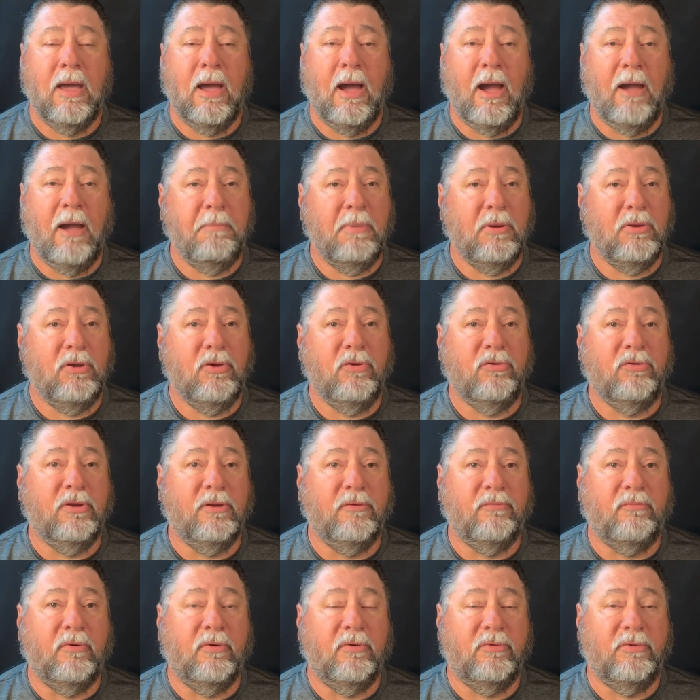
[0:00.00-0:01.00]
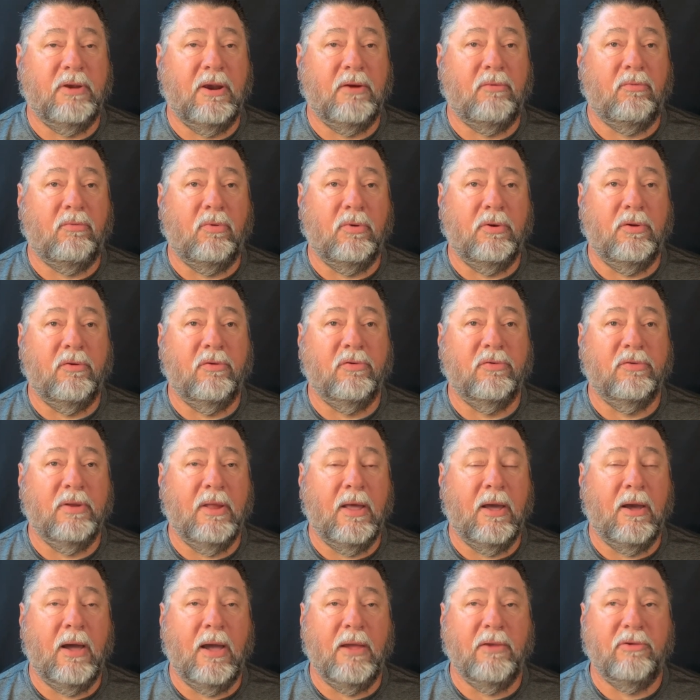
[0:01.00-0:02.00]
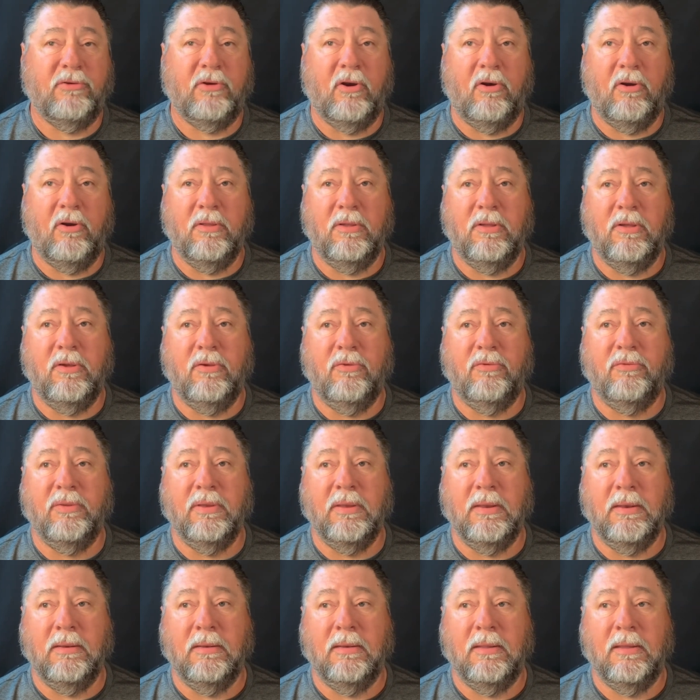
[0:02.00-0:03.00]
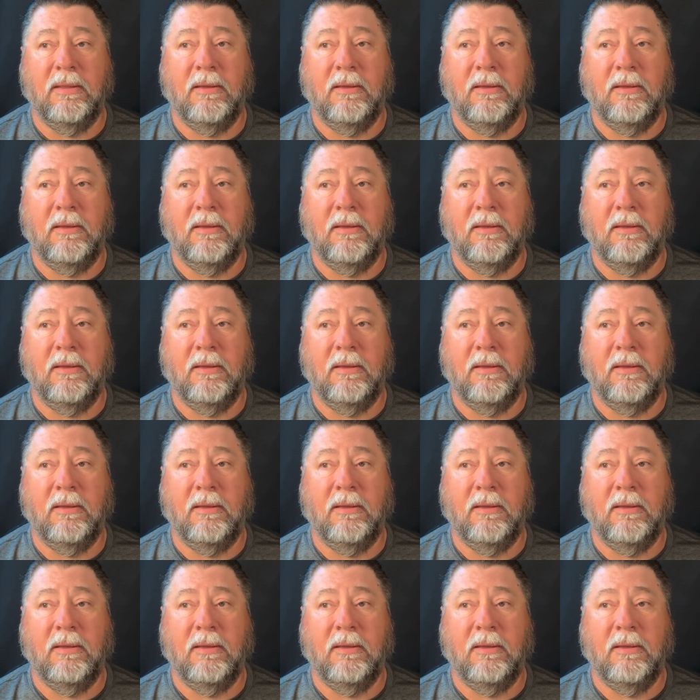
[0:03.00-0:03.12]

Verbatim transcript: I've been using it for several years now. I started using